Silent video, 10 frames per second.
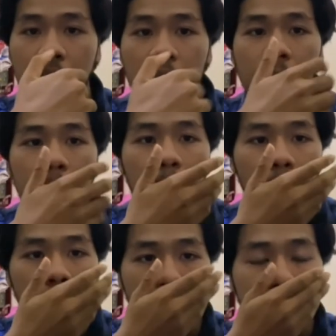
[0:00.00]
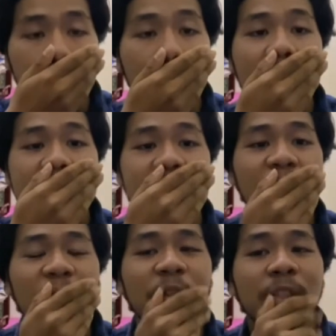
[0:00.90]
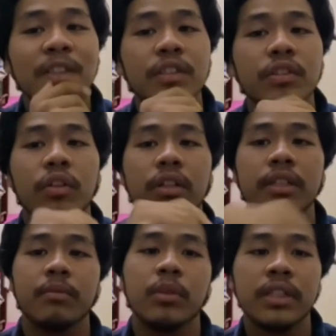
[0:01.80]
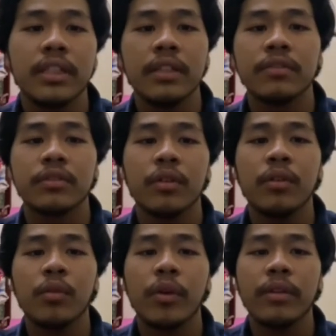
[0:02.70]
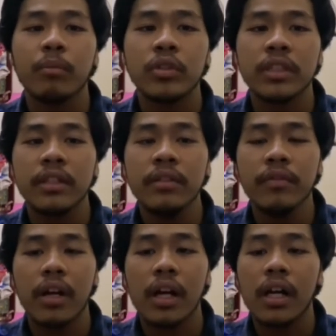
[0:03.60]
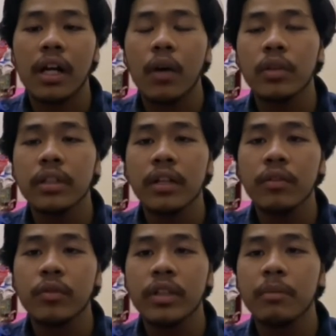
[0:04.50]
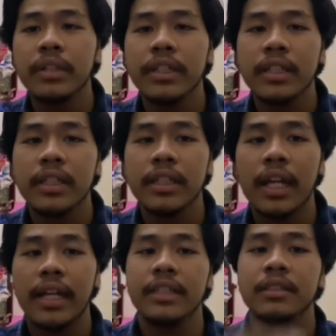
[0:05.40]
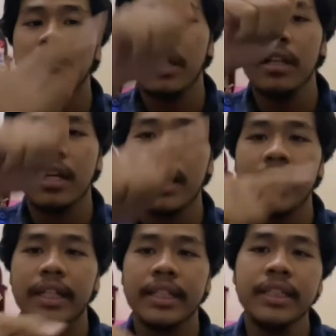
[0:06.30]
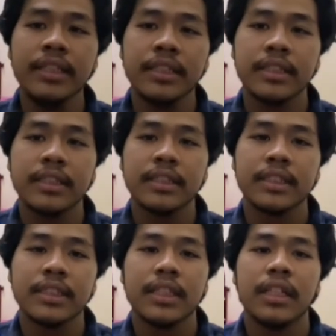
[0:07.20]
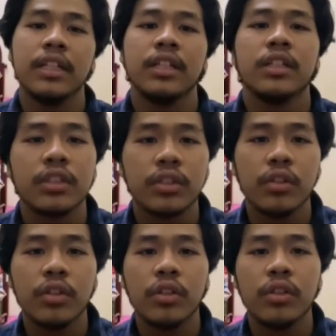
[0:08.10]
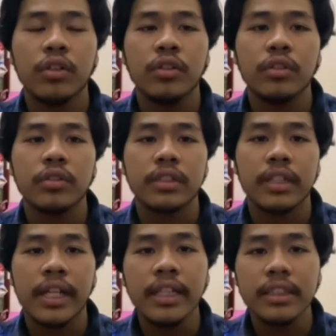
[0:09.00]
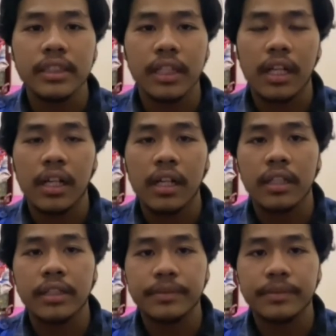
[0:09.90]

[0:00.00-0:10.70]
more than 0, so it's positive. So when positive, our graph will be like a smile like this. So next, 4